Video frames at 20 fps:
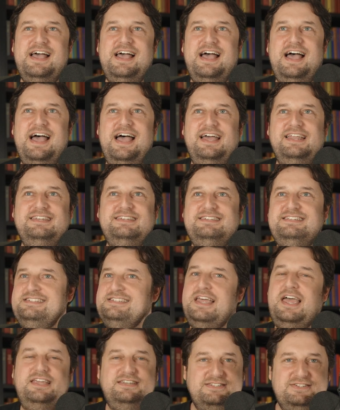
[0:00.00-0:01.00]
and
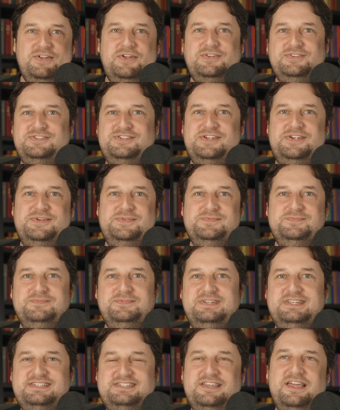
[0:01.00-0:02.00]
decides not to,
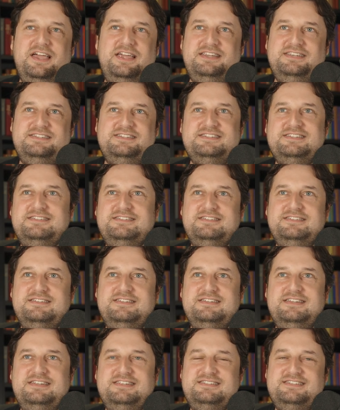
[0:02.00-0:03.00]
decides
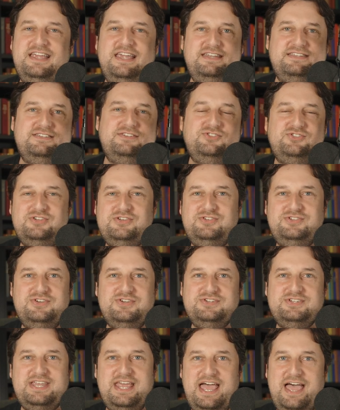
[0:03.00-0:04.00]
that Satan should
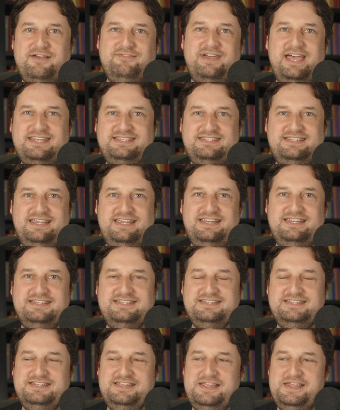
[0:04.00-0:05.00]
just have at
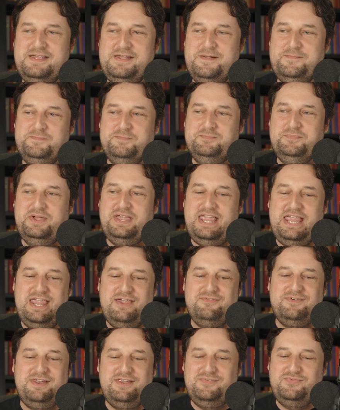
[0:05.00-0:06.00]
it. But
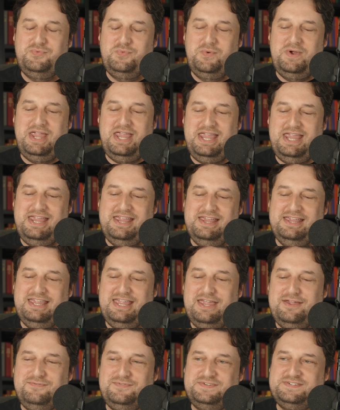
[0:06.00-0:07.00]
even if we
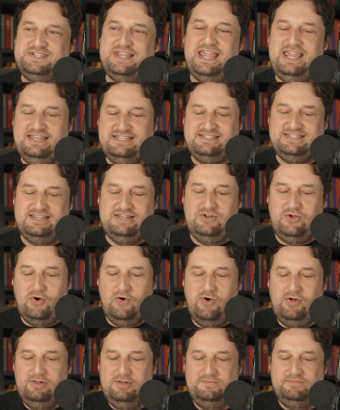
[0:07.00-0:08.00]
give Satan
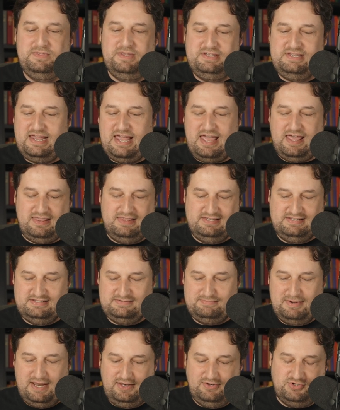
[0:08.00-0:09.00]
all of the
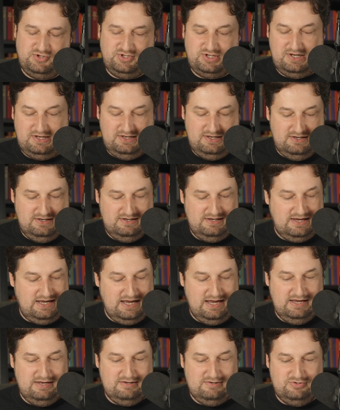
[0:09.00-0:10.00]
deaths mentioned
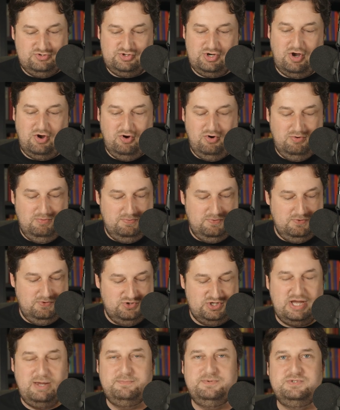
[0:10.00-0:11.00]
in Job
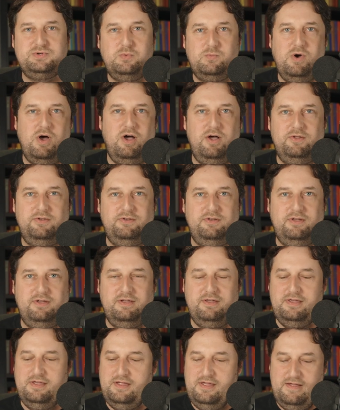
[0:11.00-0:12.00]
chapter 1,
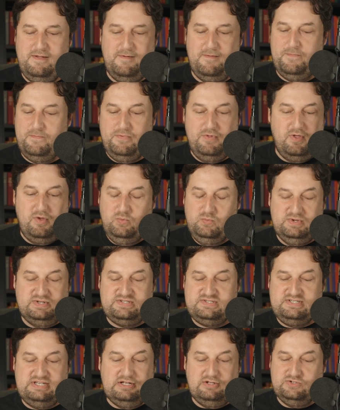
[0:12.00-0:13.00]
we're
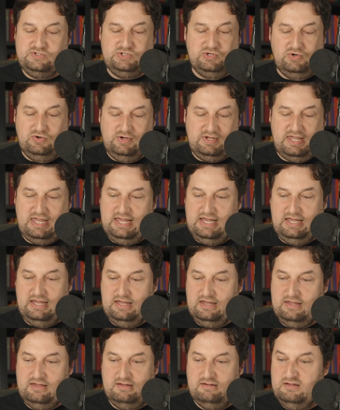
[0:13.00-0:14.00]
still talking,